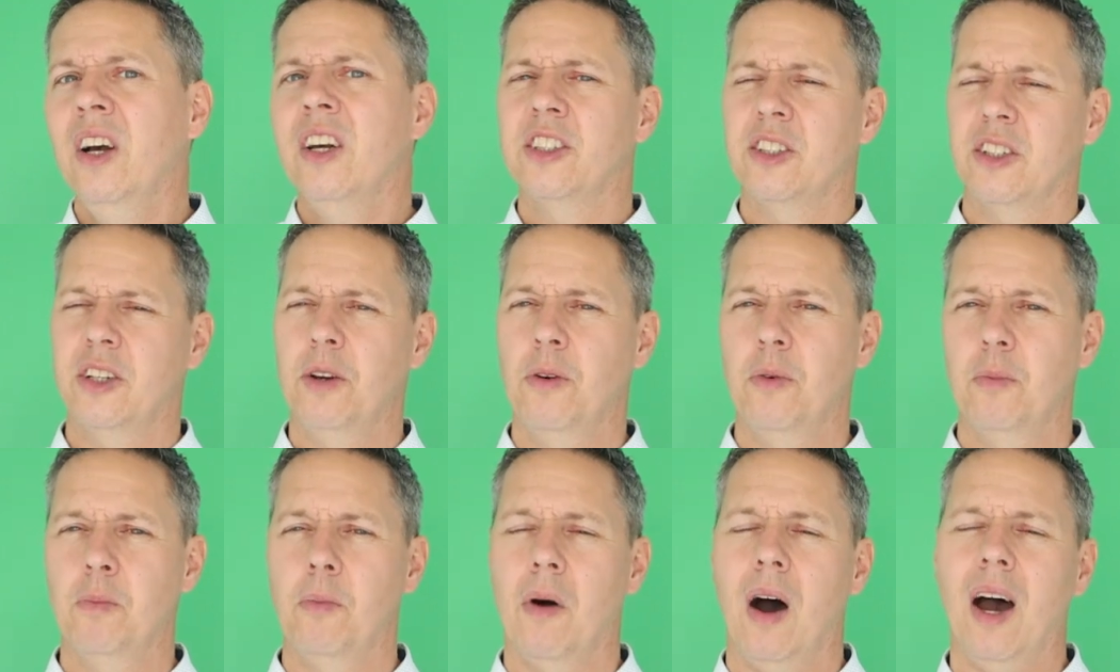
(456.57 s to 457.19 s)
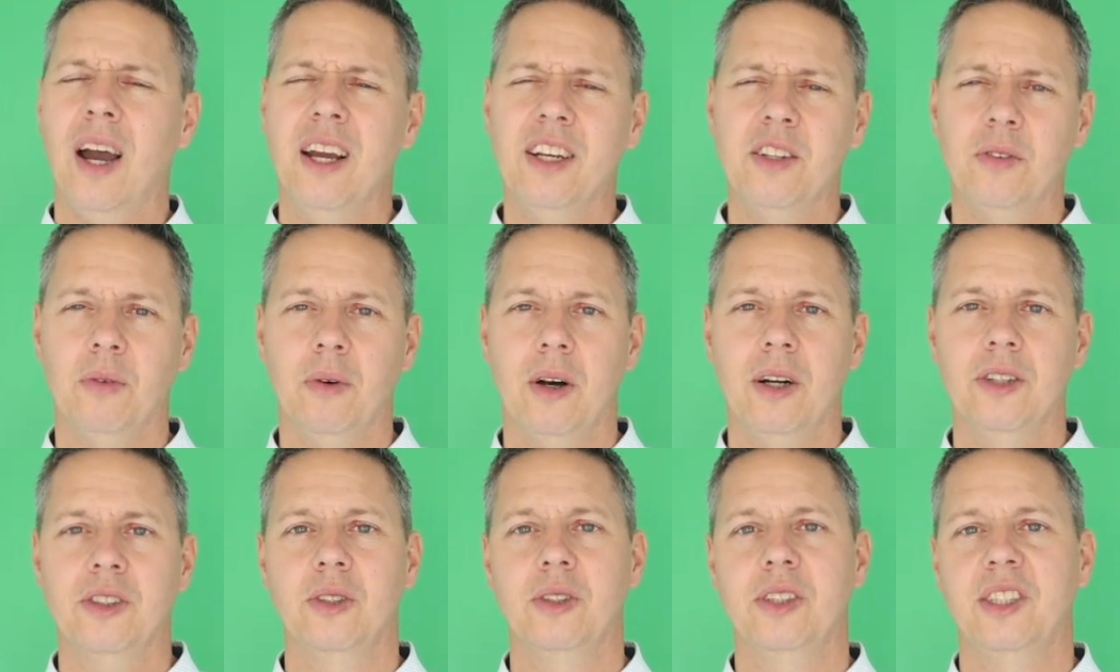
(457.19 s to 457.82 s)
So you might
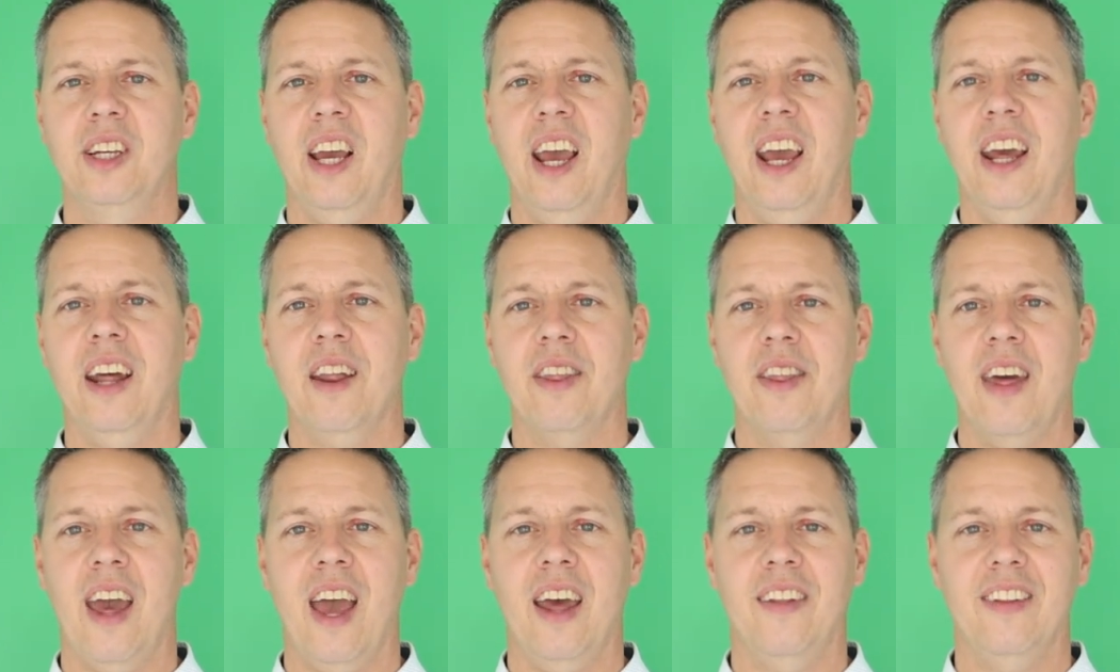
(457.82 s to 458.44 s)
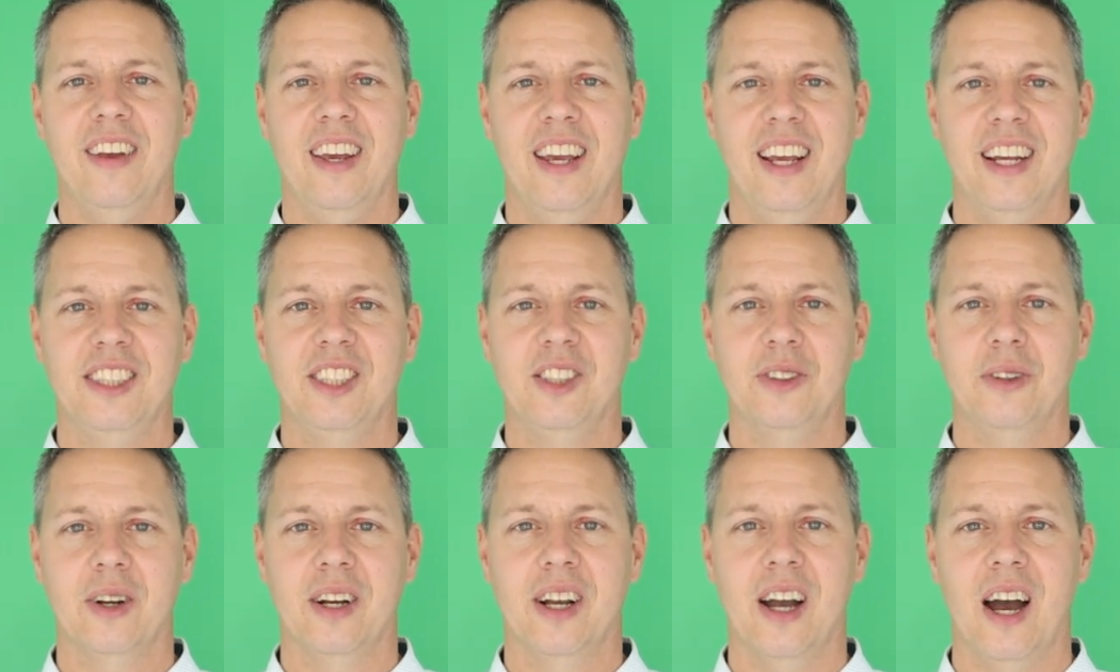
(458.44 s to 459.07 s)
want to take that
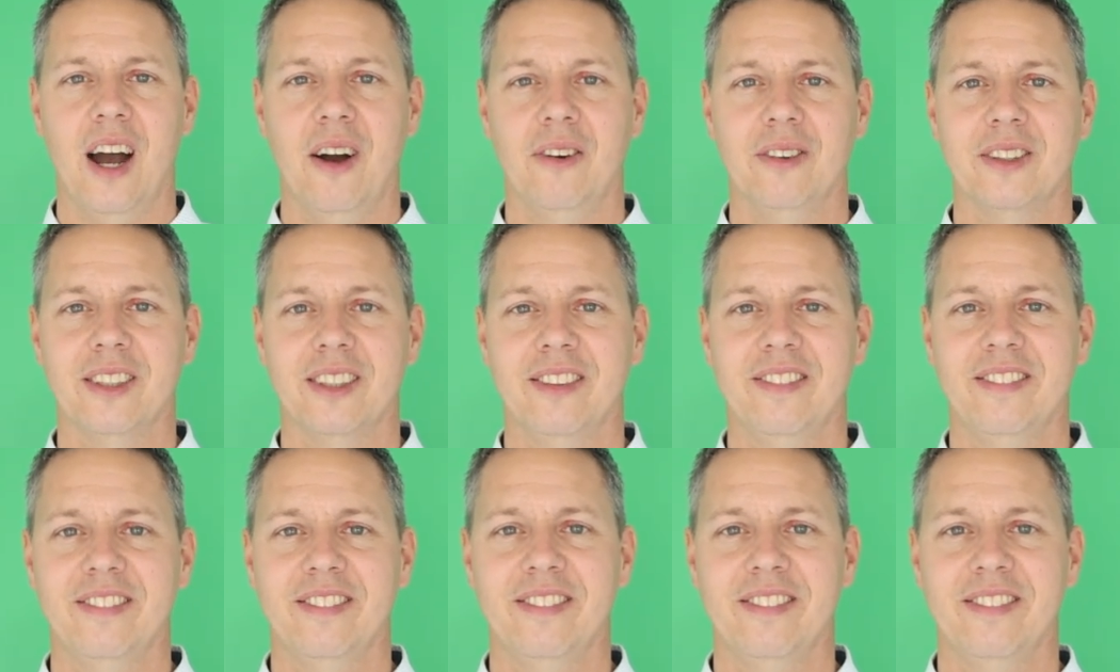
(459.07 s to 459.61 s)
into account.